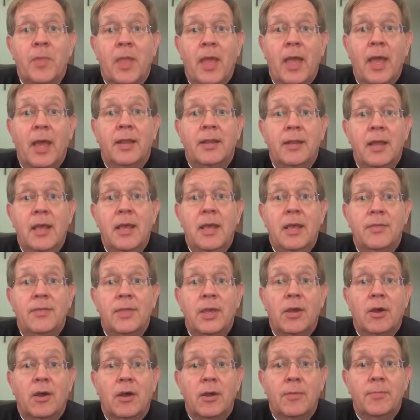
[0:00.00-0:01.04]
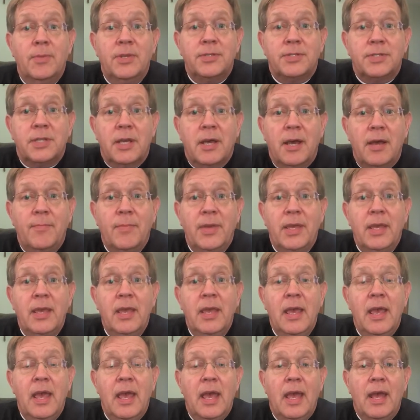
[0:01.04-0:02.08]
And the army's
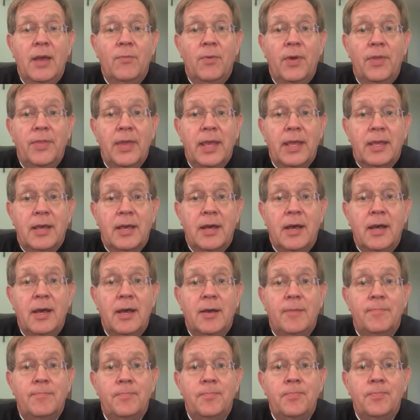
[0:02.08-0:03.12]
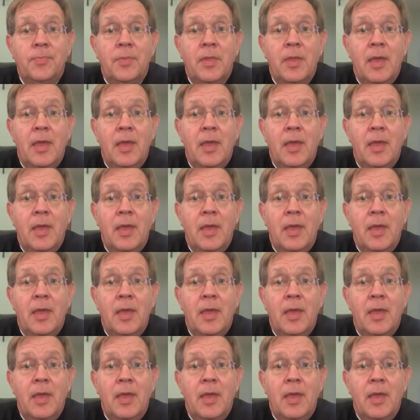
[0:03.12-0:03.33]
coming, and when they come,